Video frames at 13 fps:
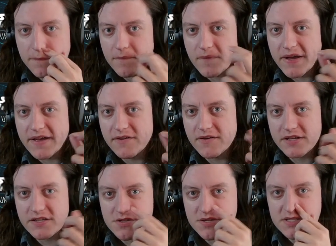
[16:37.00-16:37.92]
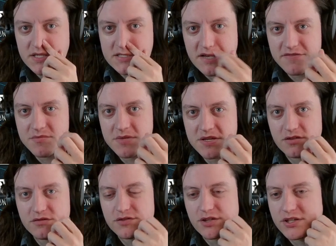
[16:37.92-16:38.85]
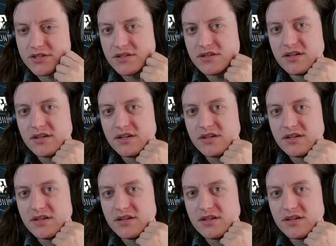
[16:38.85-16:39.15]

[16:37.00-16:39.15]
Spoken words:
Wow, okay, so he does have the medical frigate.